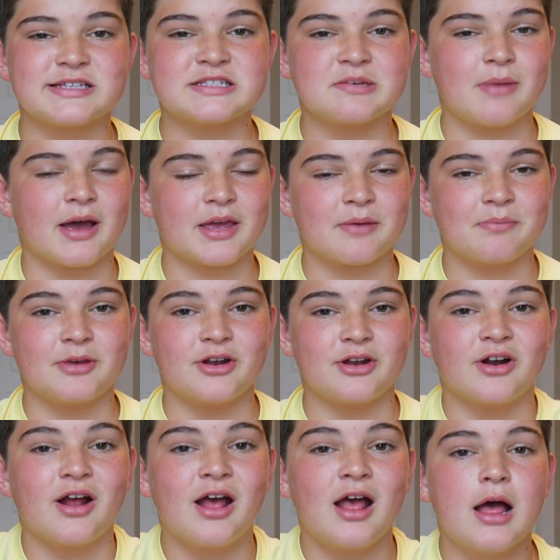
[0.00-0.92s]
of my
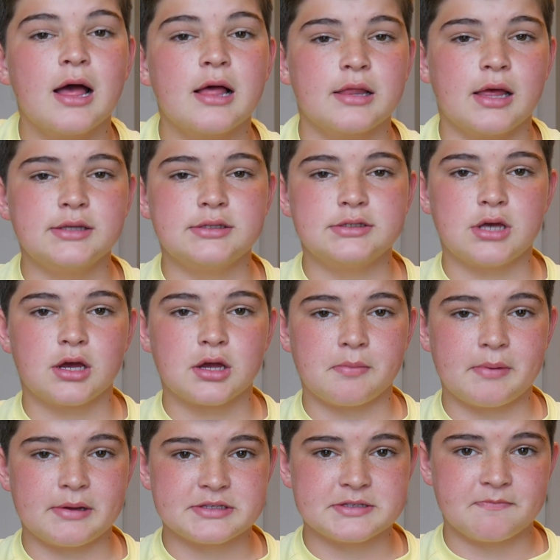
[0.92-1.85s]
computer, let's talk
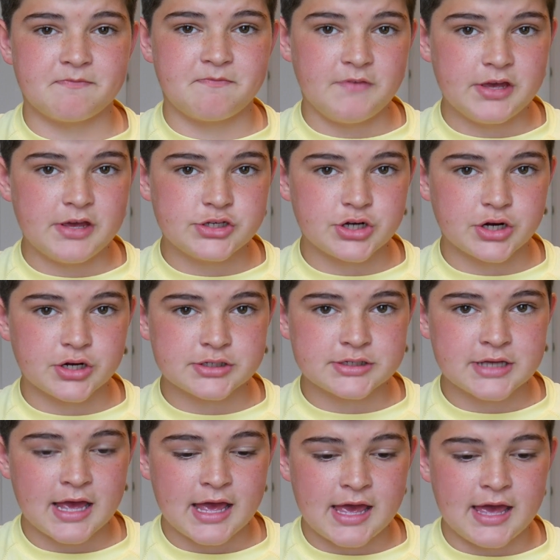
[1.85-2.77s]
about some
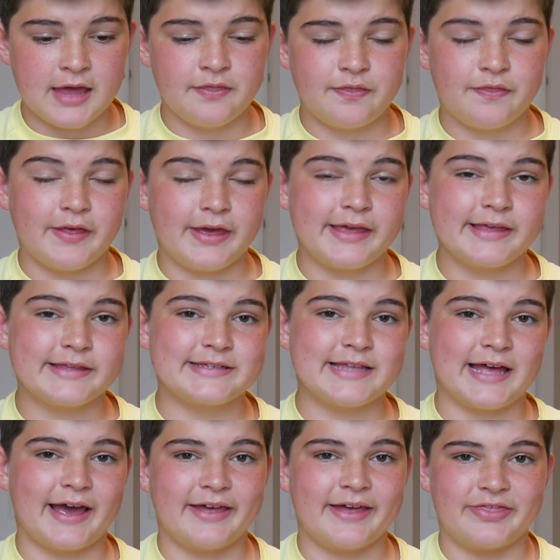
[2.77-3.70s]
features and things
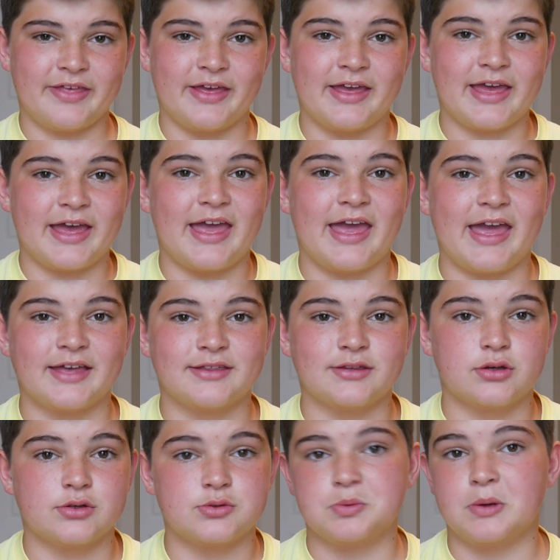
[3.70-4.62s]
that I think it
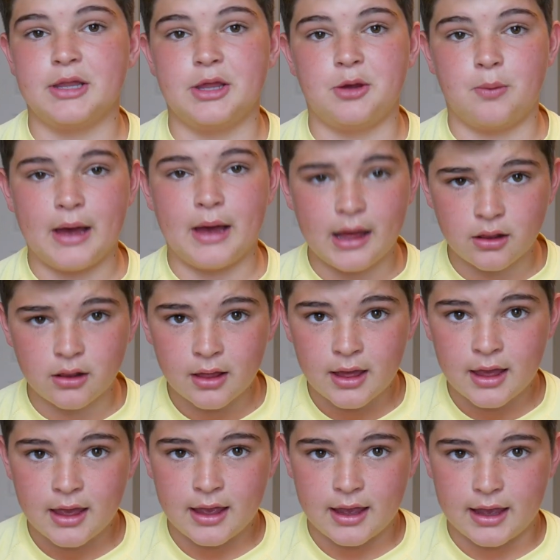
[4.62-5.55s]
handles really well
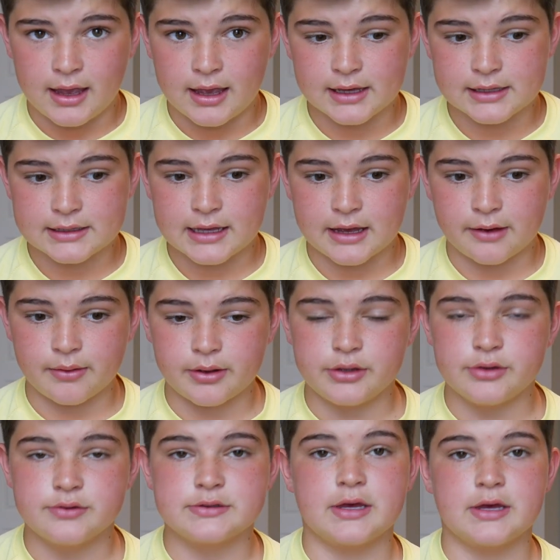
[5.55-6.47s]
and how I
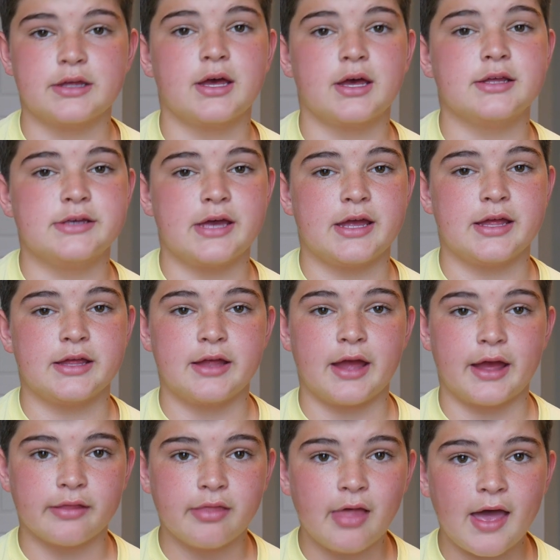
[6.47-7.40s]
use it a
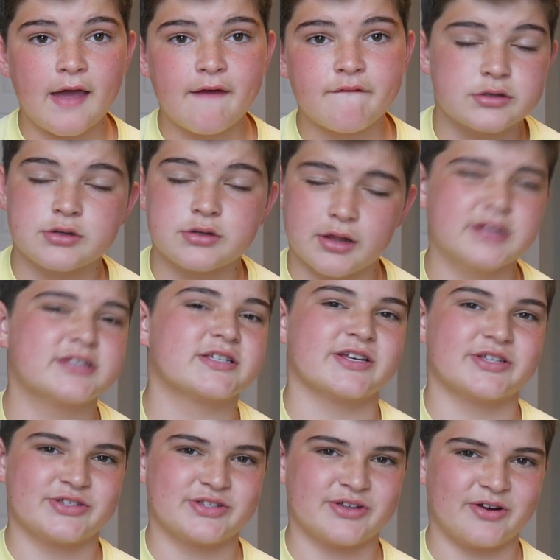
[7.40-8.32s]
day-to-day life. So let's
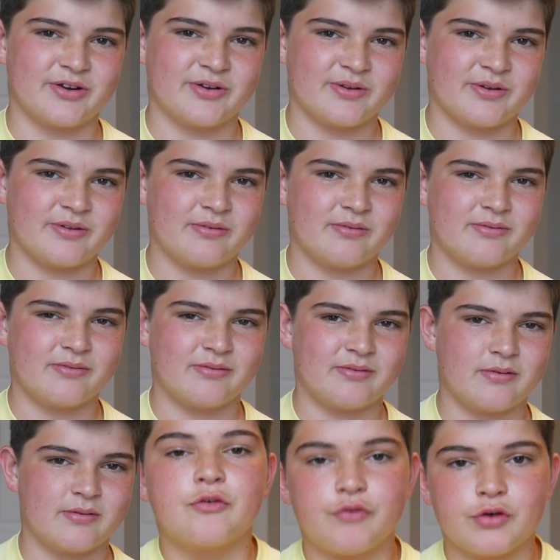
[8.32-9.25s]
get started.
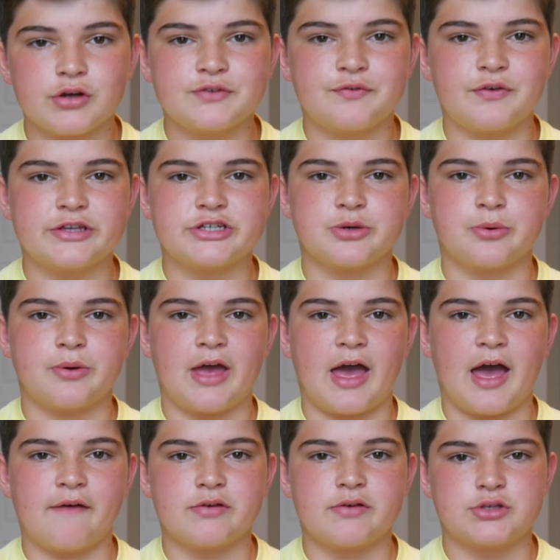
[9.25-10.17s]
The first feature we
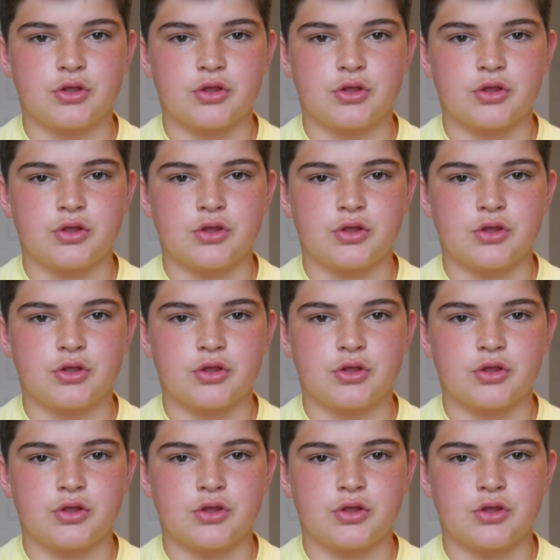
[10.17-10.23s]
have is the